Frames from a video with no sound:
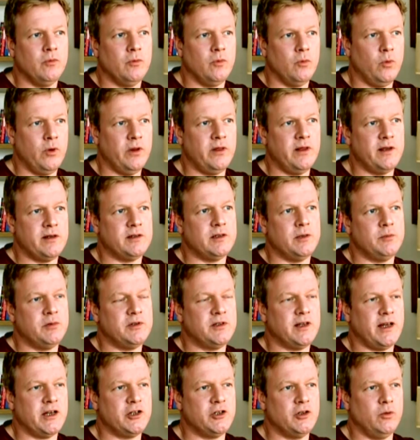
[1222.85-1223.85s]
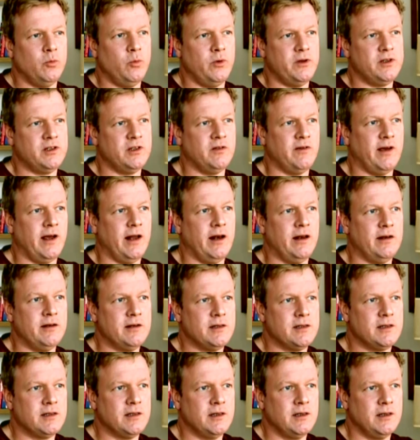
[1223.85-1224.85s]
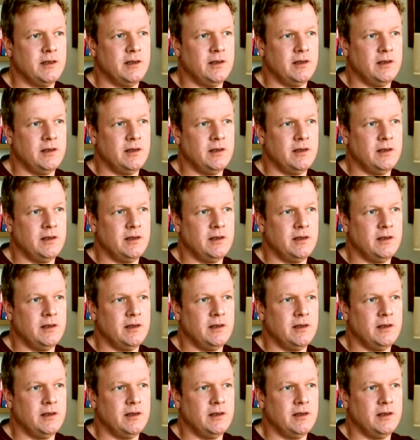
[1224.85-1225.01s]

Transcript: with this obsession with surveillance.